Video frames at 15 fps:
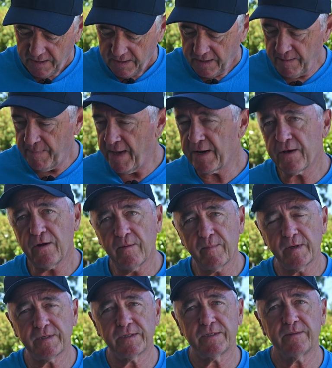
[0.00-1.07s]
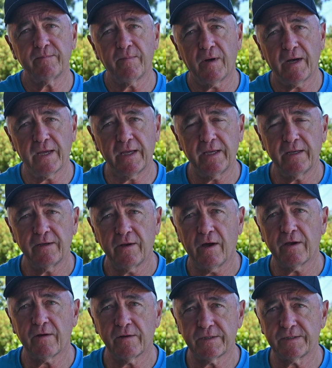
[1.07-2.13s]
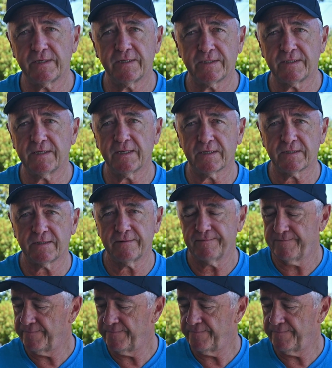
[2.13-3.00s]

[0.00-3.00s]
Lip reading: Now mount it on my Nikon Z6.